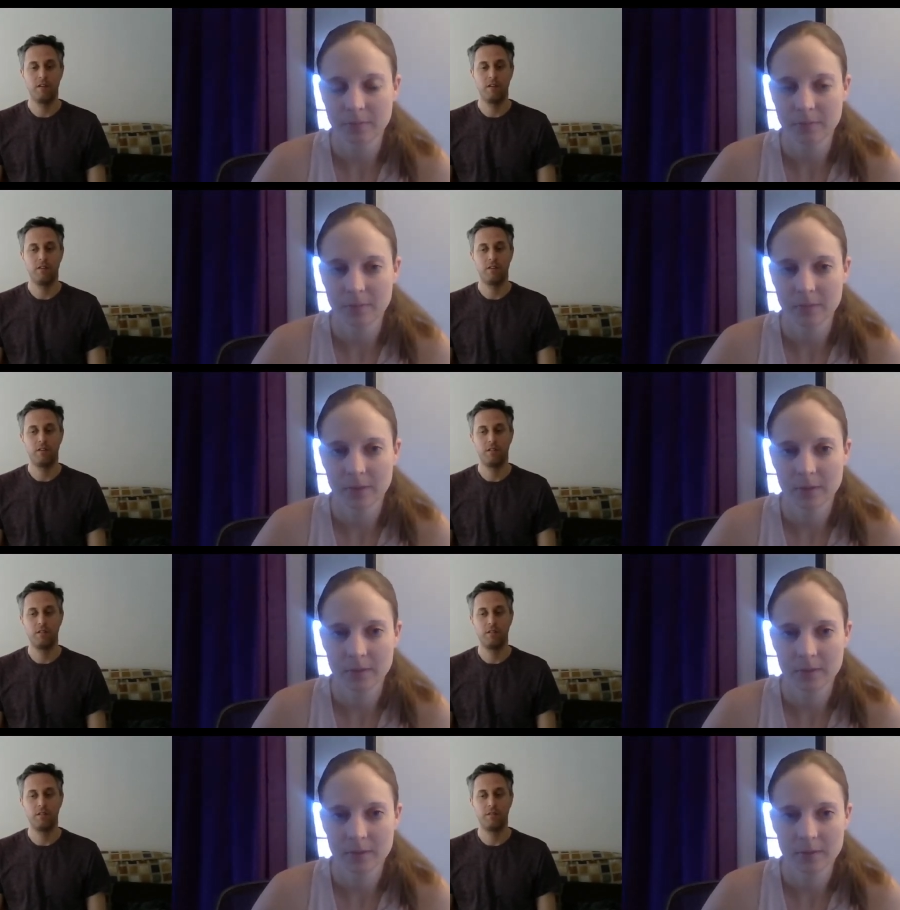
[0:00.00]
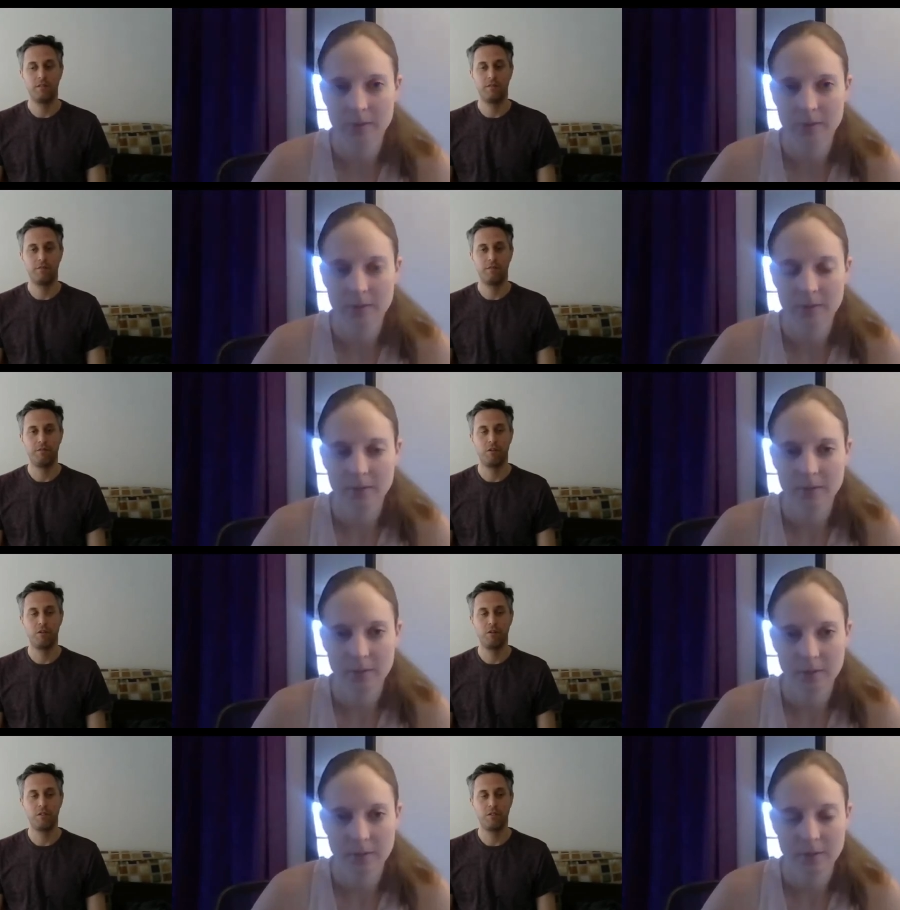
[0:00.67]
Speaker 1: Uh,
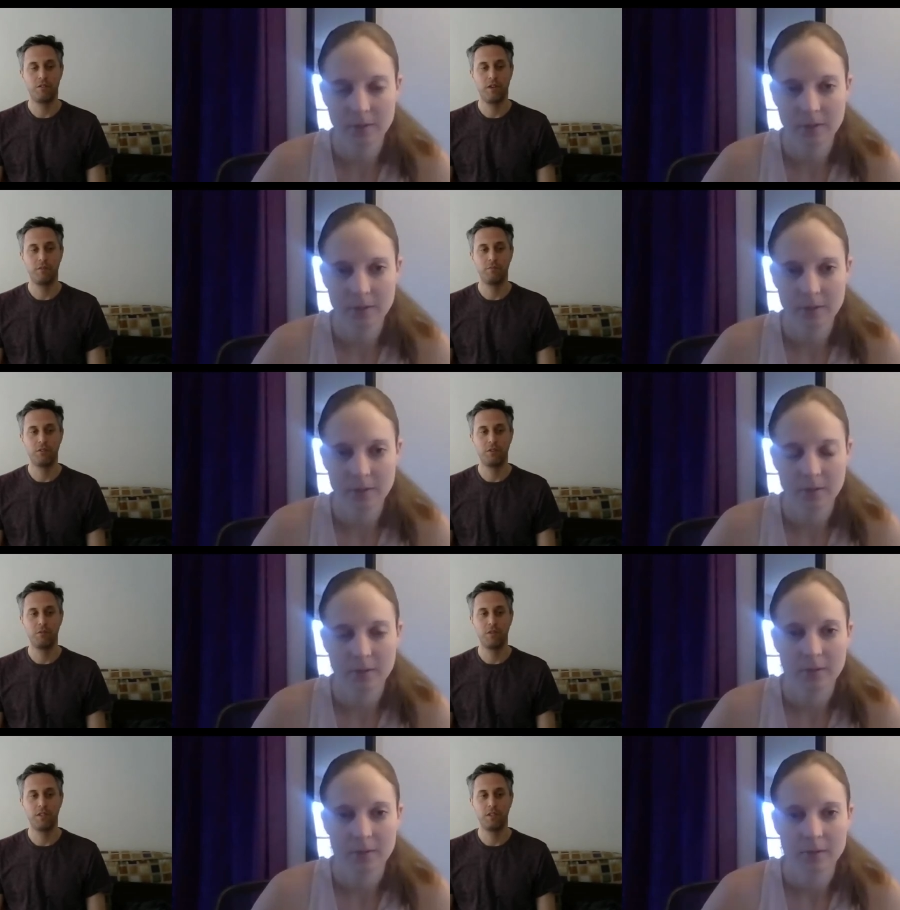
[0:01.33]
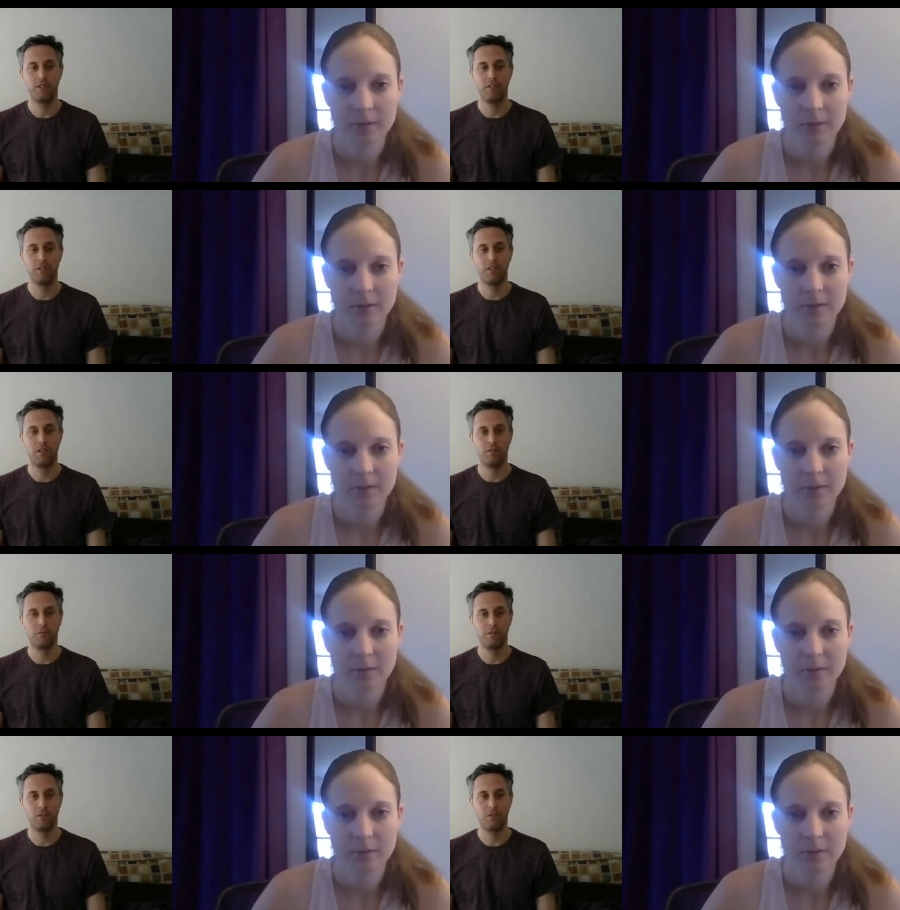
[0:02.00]
four times a week
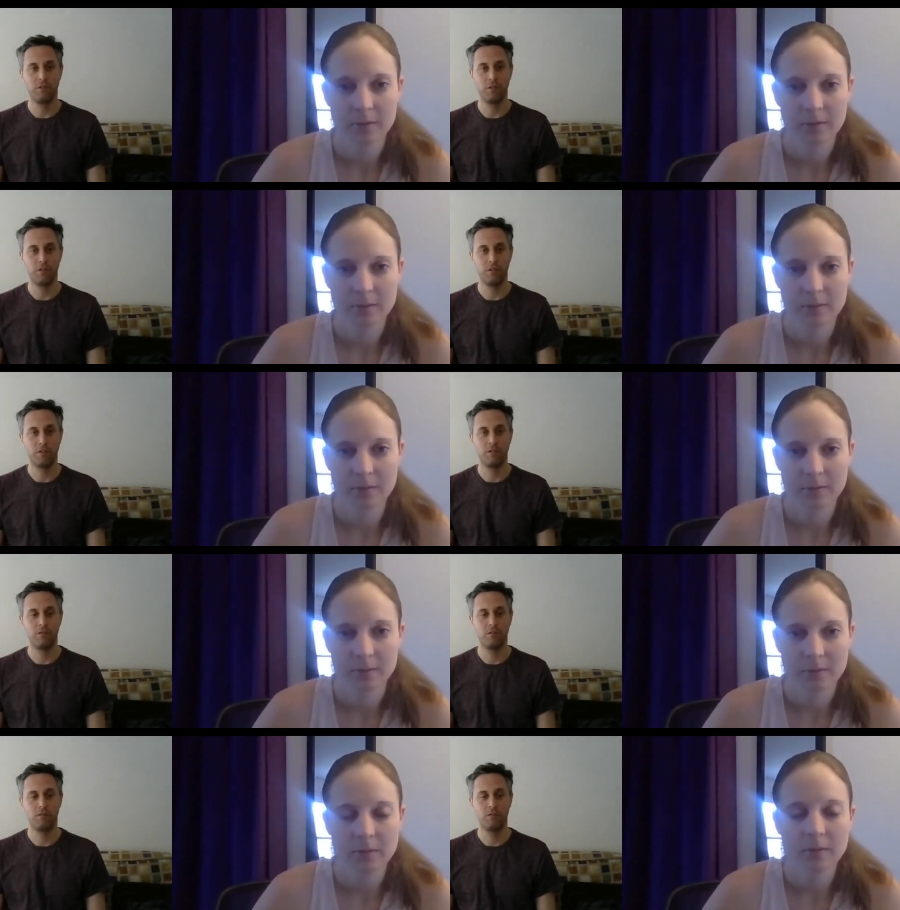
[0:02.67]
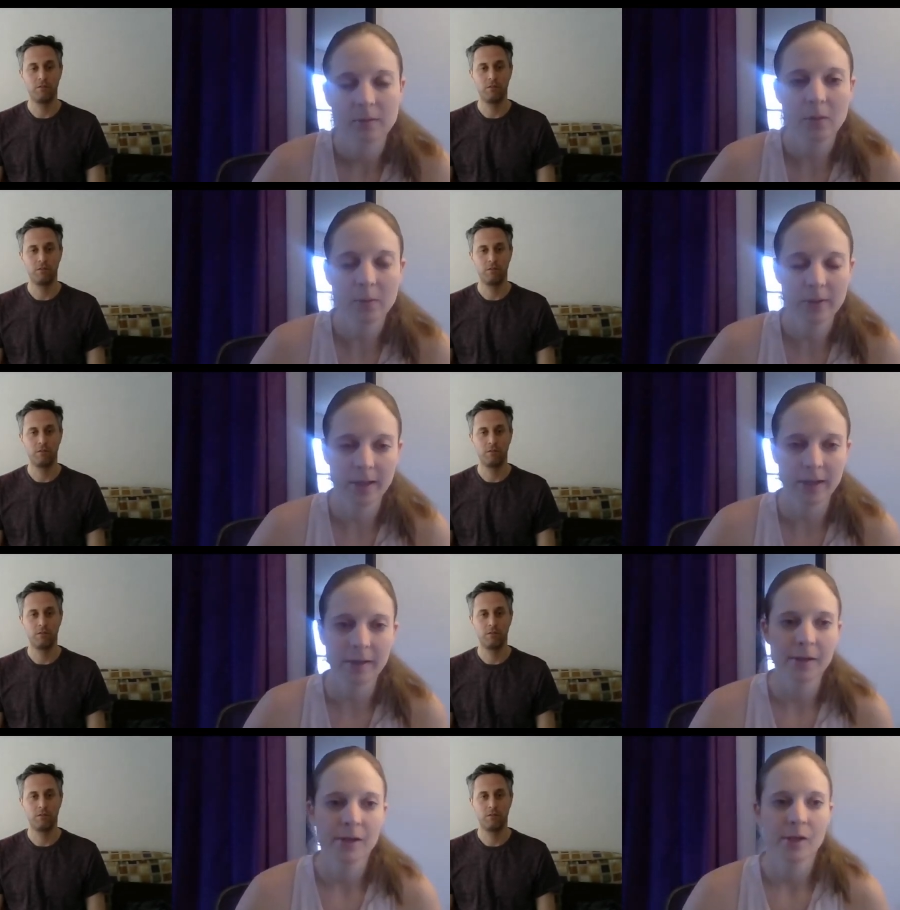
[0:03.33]
sounds good.
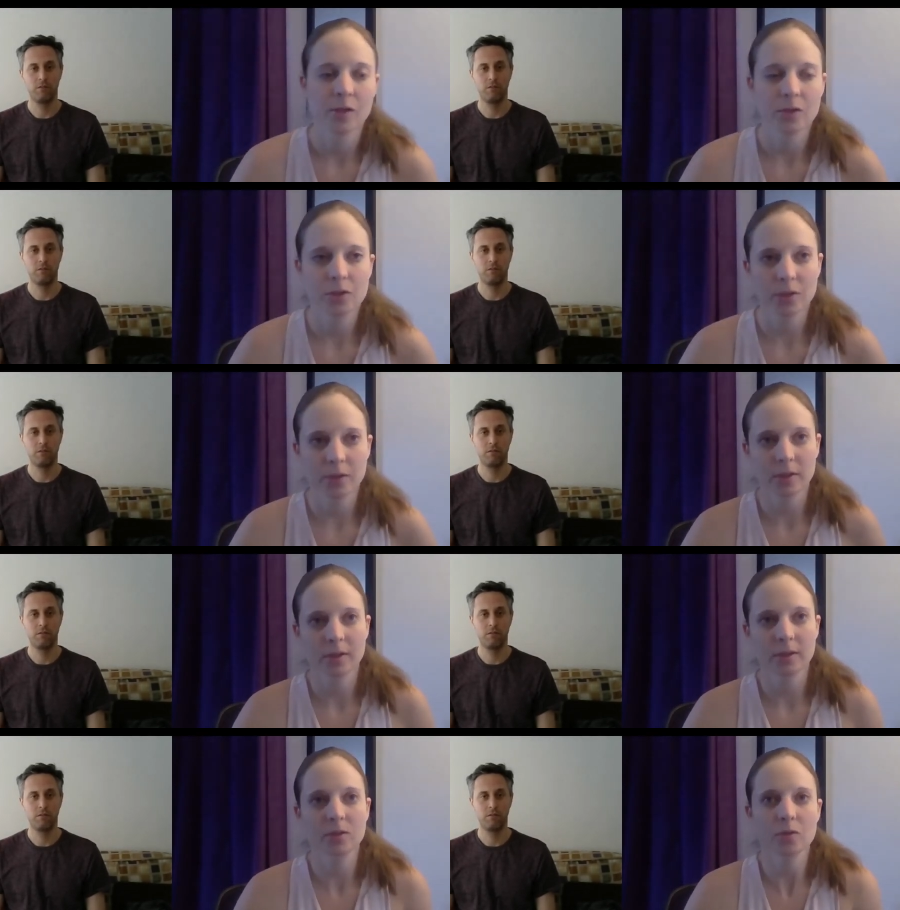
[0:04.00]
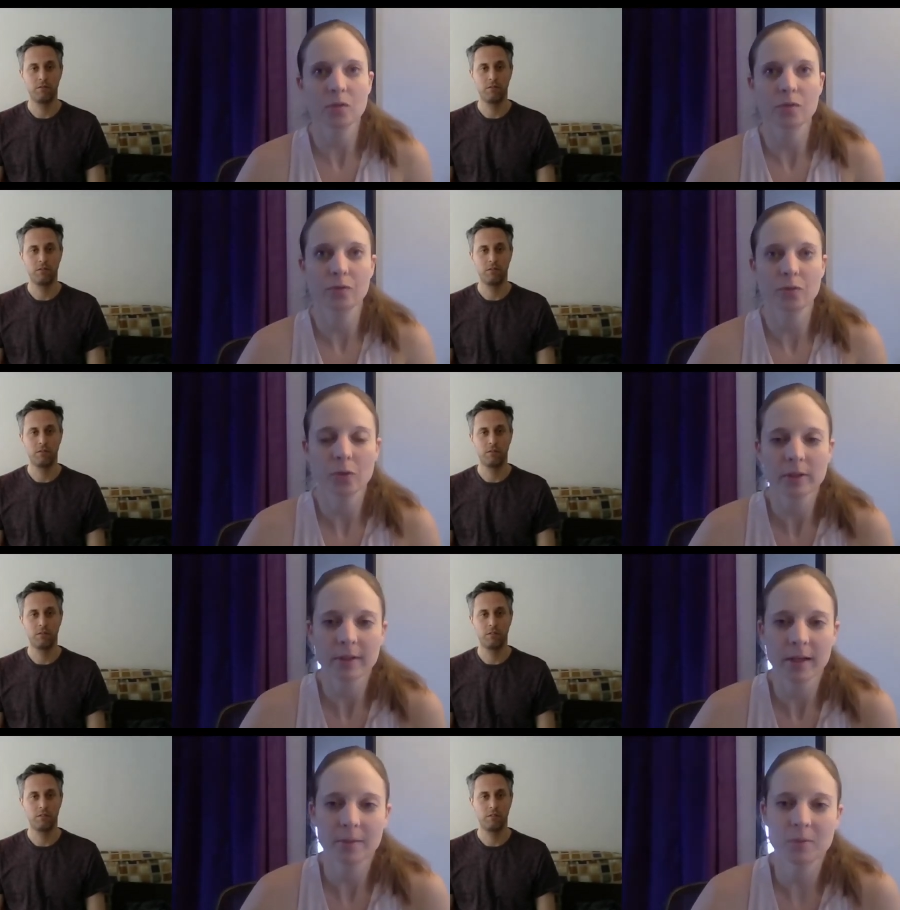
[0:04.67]
Speaker 2: Okay, so you're going to do
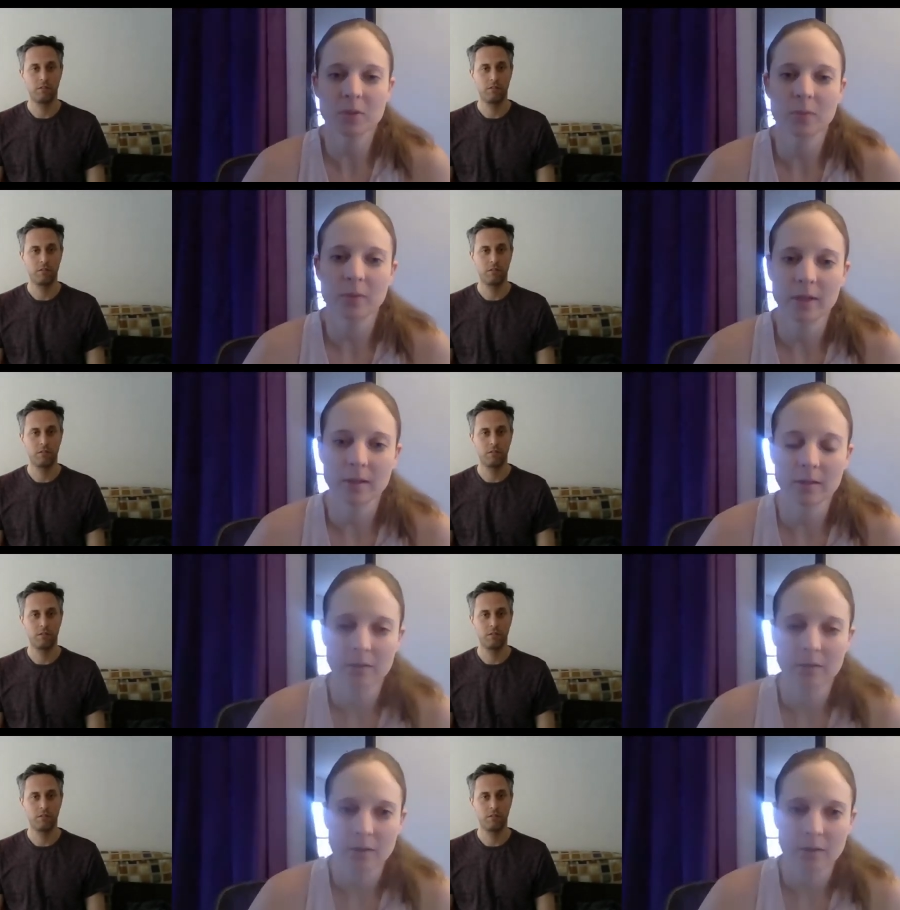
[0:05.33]
four times a week,